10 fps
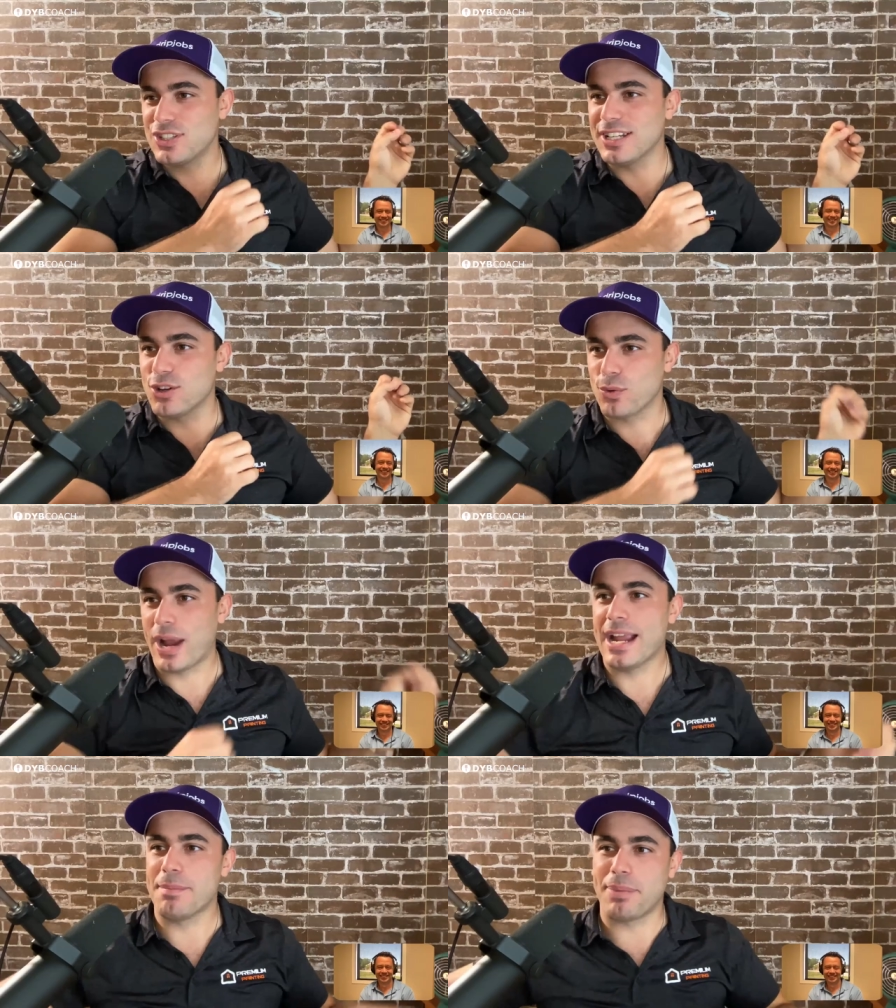
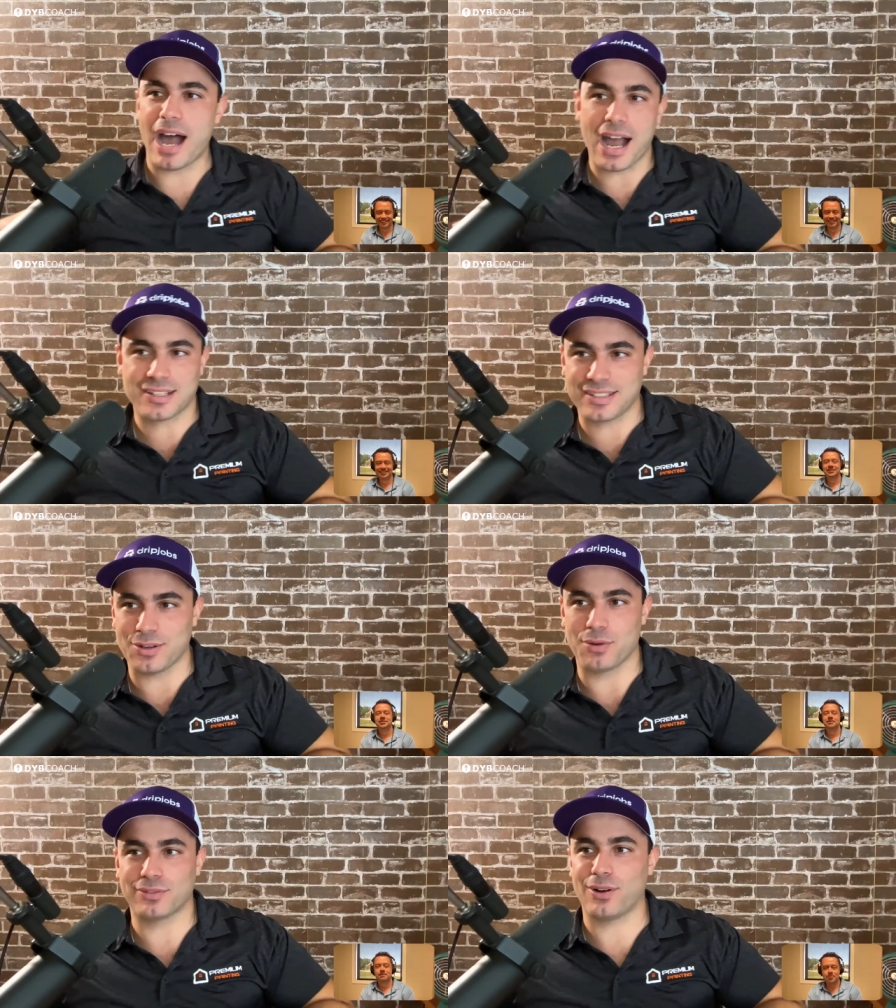gray
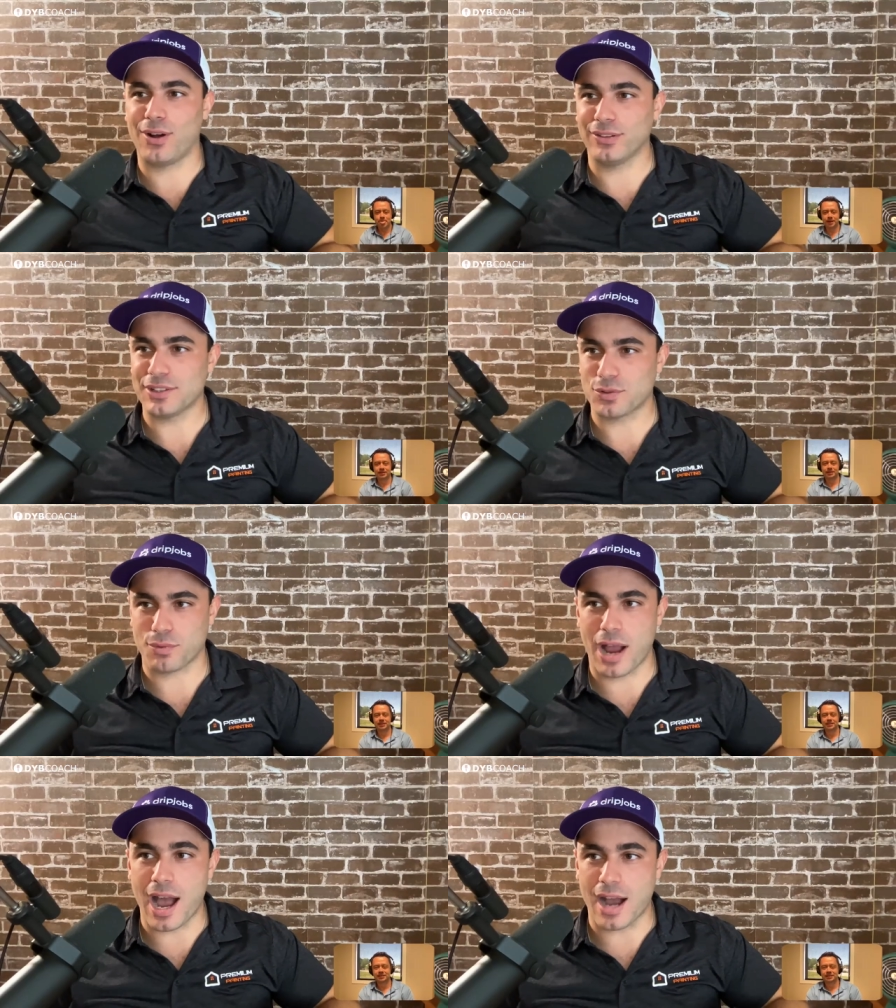epoxy over all these
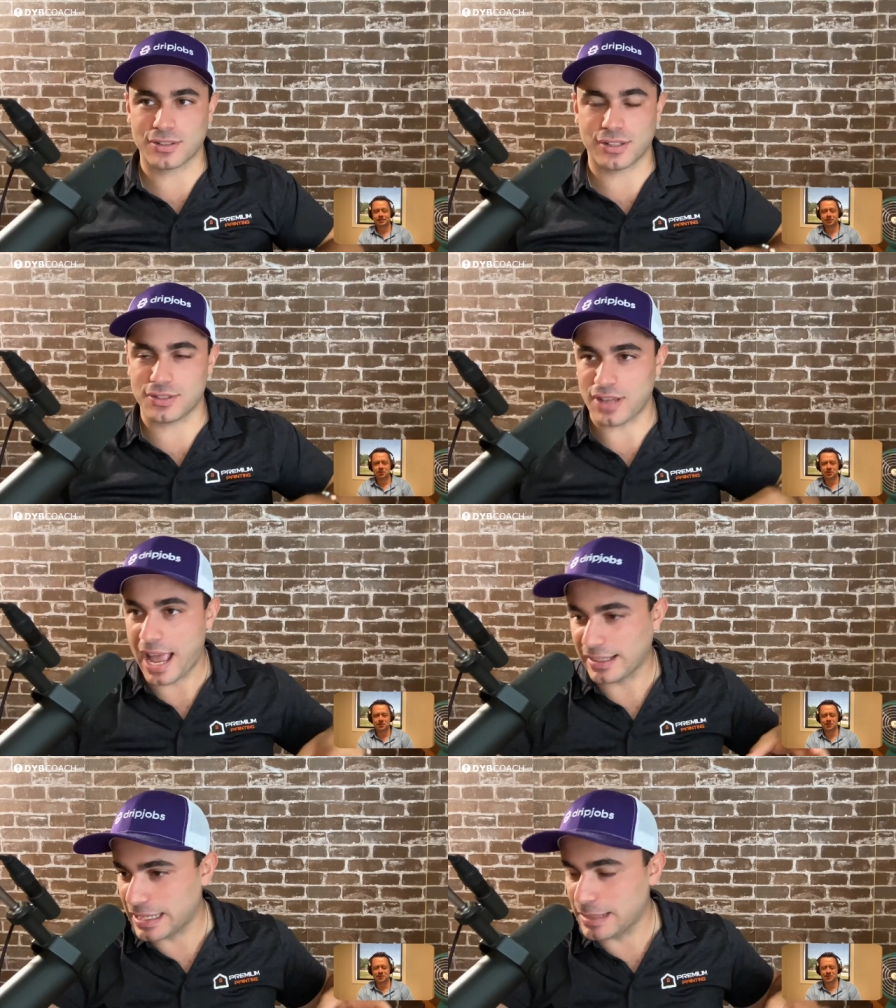rocks because I
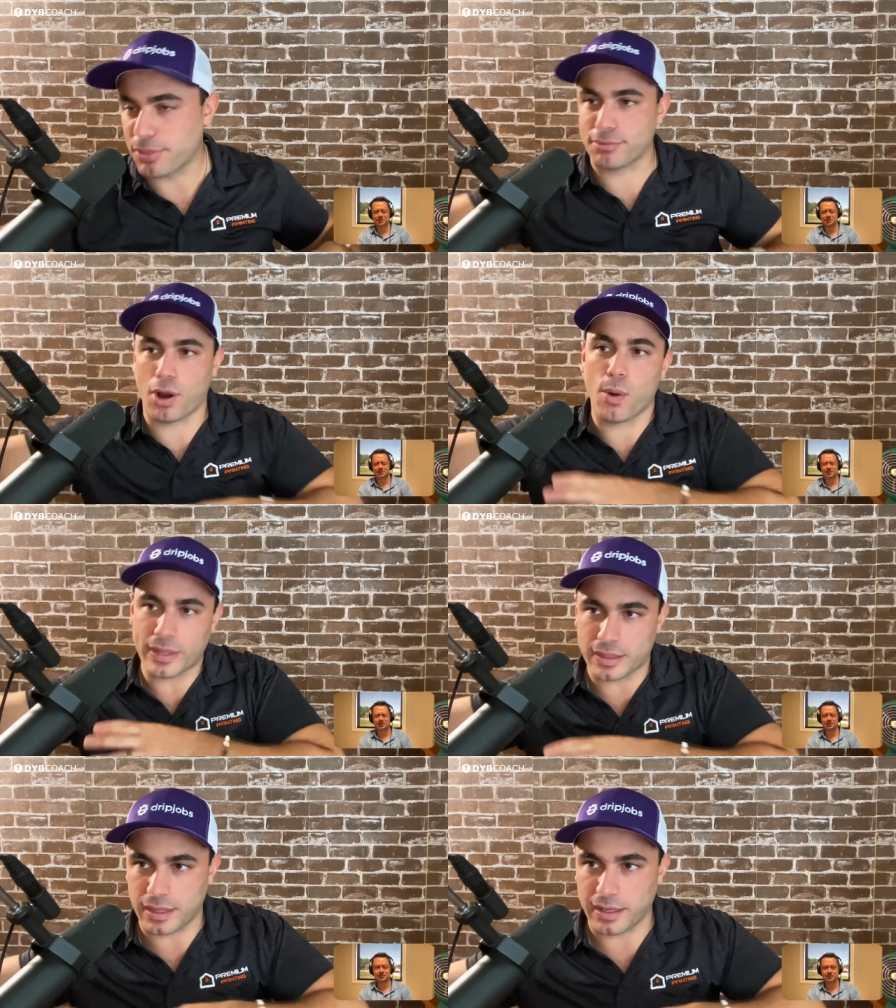had to keep
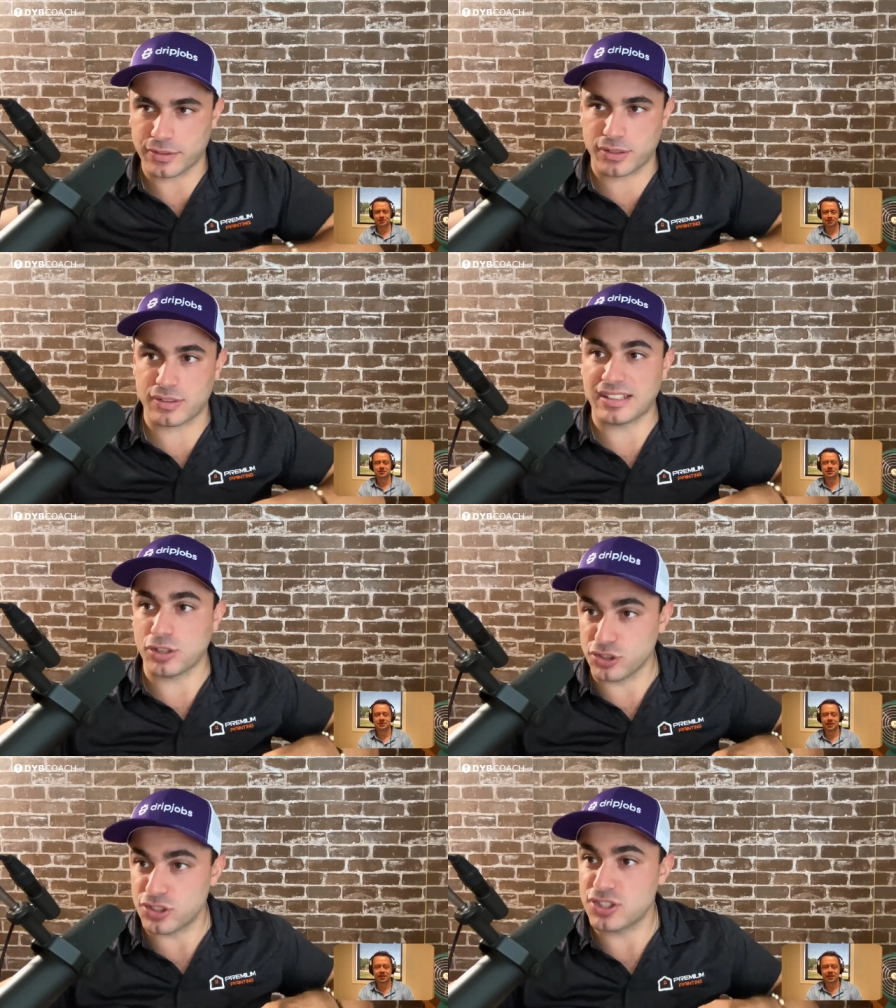throwing things because I
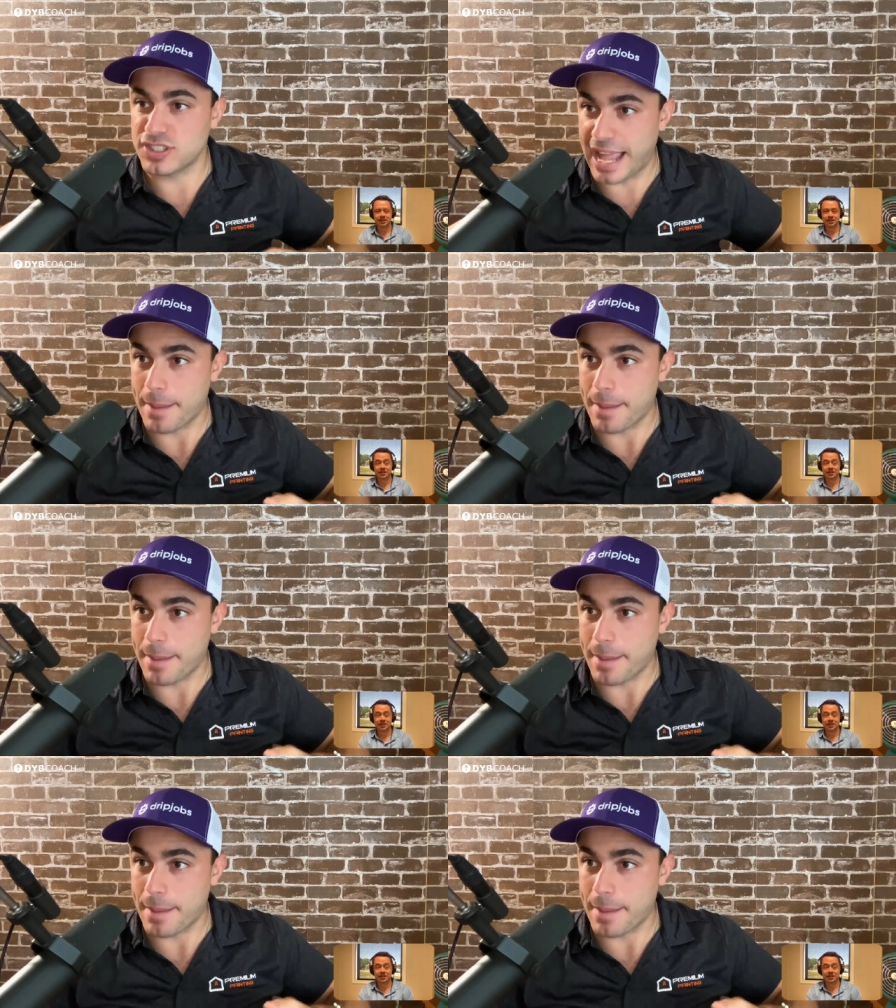couldn't step